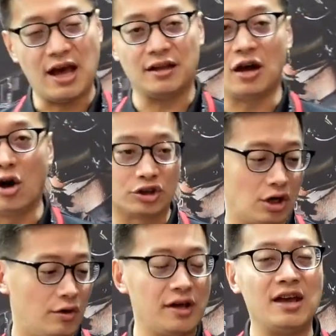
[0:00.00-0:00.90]
and
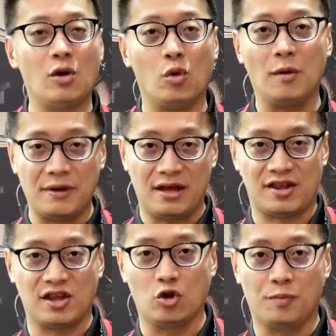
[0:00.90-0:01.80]
also here will be a
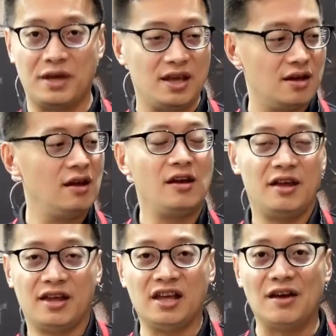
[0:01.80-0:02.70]
CQB
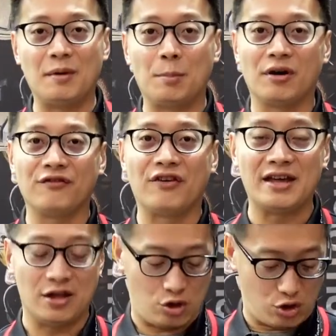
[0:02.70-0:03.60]
11.5
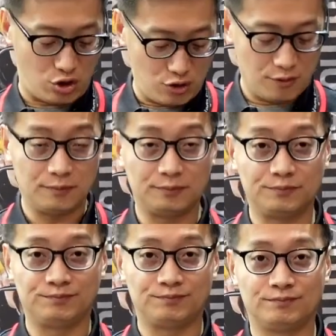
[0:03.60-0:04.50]
inch.
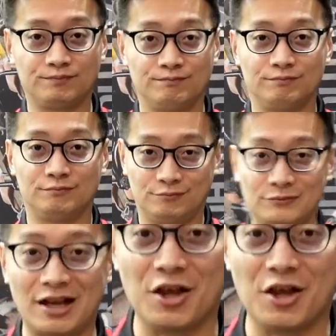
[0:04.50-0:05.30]
Thank